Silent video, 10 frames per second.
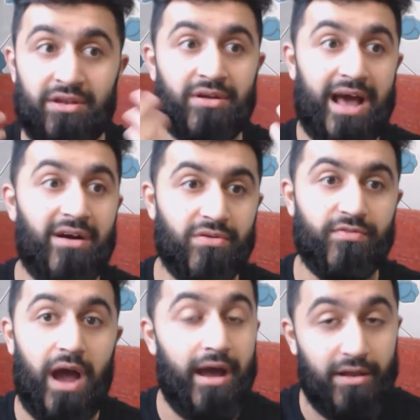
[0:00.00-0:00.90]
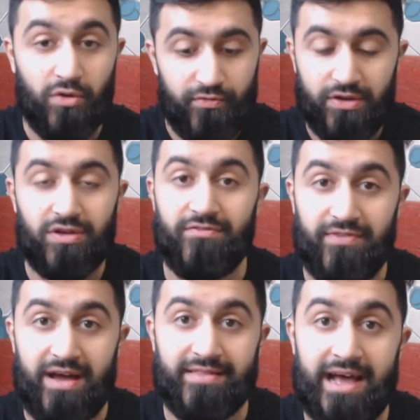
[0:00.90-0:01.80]
You know, now Luffy could have
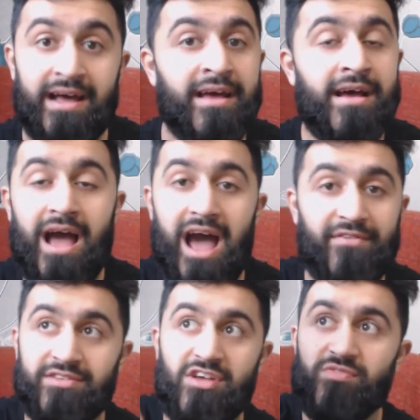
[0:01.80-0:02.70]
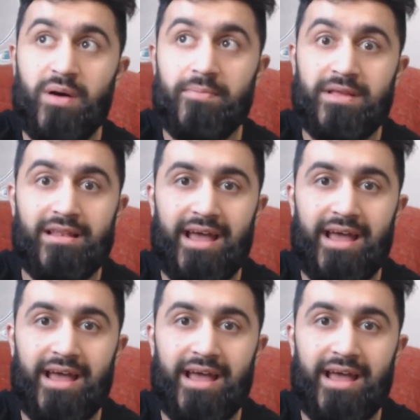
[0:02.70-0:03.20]
found that having just popped out,